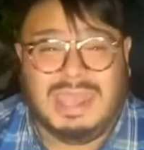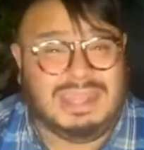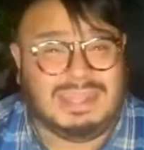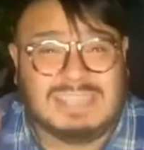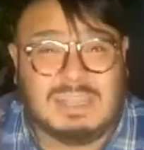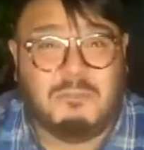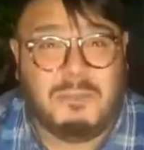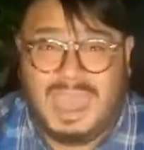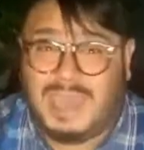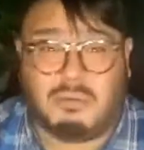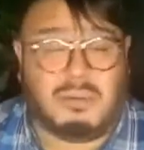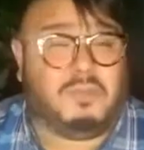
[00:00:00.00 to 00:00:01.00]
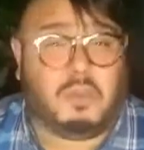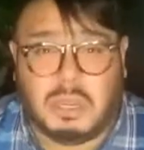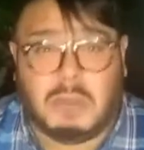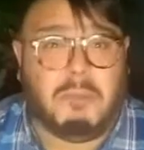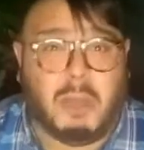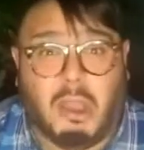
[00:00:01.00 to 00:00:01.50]
It doesn't matter if you're
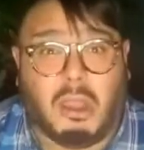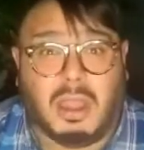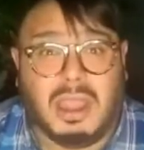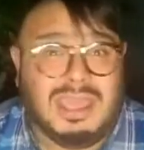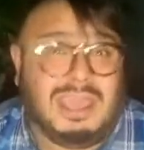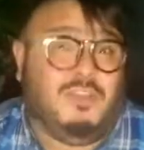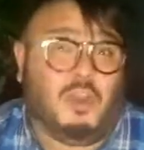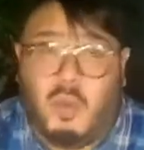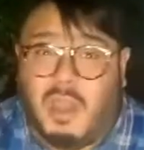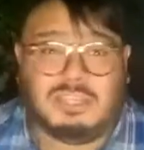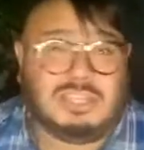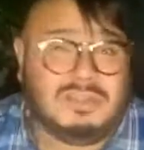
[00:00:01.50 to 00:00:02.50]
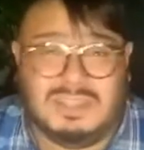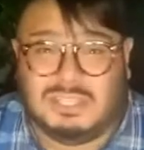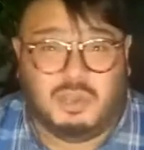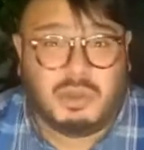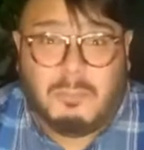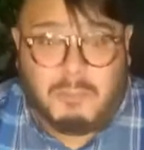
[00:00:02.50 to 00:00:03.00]
in a bar. If you're watching this
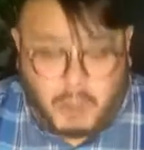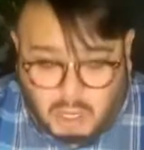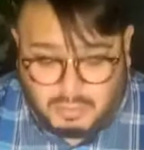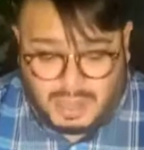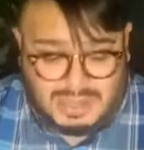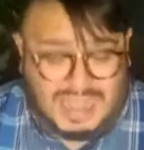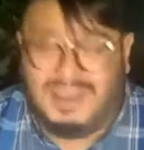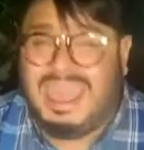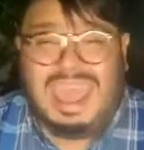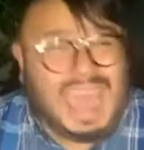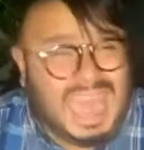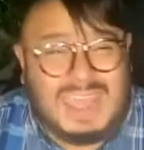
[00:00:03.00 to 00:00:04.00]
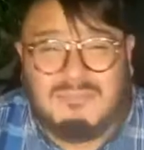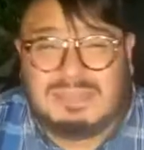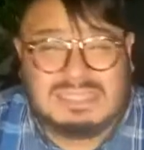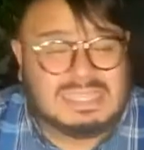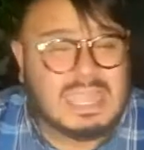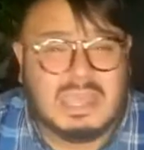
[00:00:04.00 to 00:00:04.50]
and you're in a bar right now, I'm
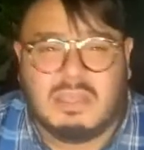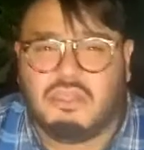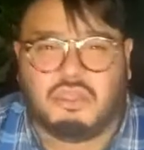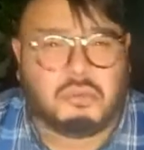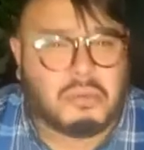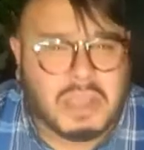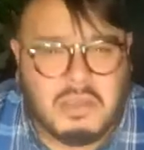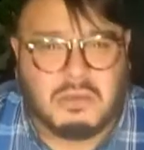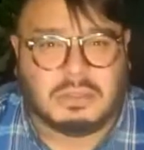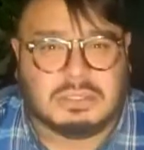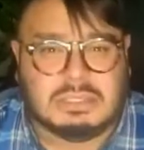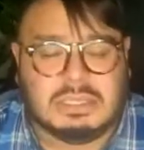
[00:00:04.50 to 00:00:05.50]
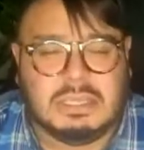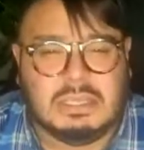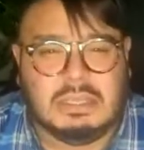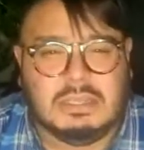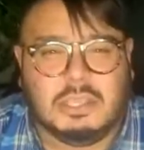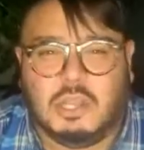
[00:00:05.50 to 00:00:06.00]
stinking thrilled.
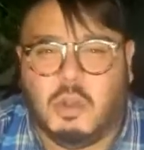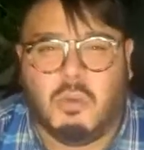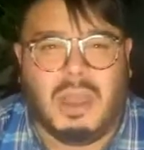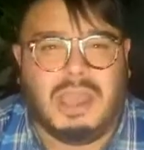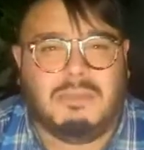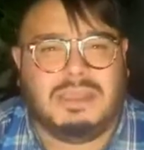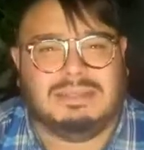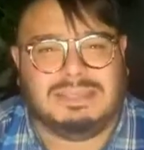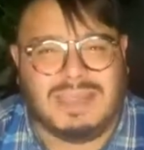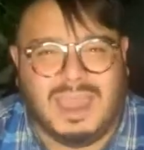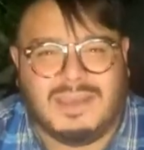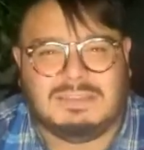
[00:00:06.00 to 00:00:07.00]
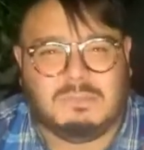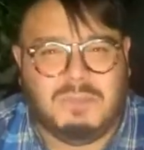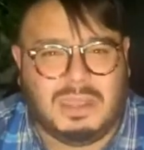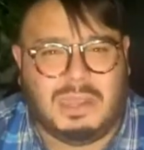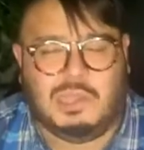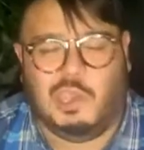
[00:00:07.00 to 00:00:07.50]
You know why? Because God's
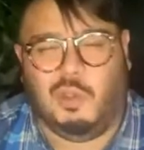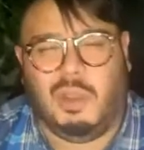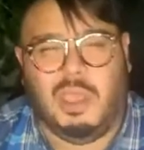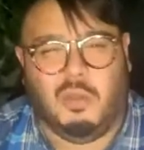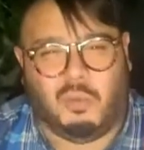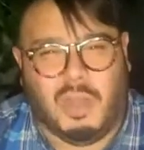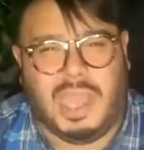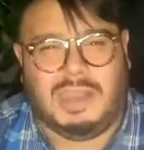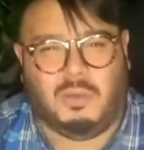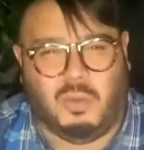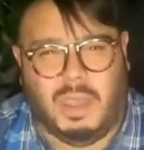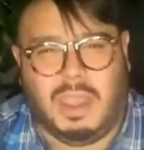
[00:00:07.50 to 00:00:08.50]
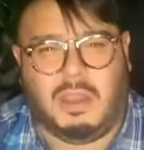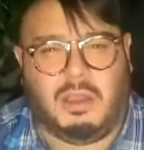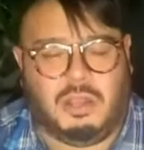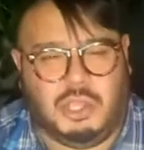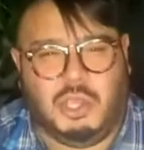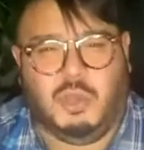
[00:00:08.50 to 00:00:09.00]
meeting you right
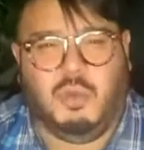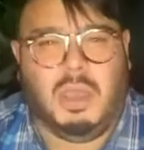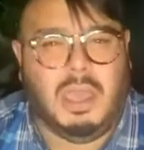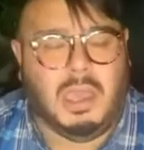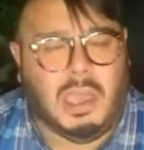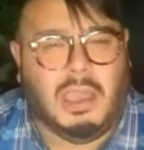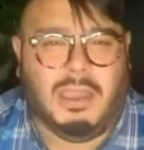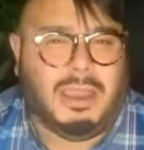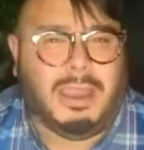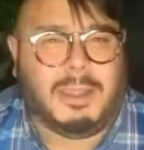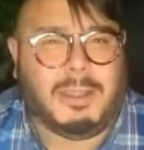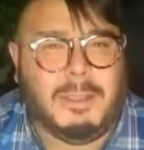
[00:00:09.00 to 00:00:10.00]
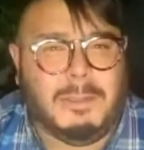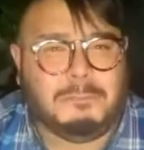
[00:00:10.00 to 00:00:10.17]
where you are.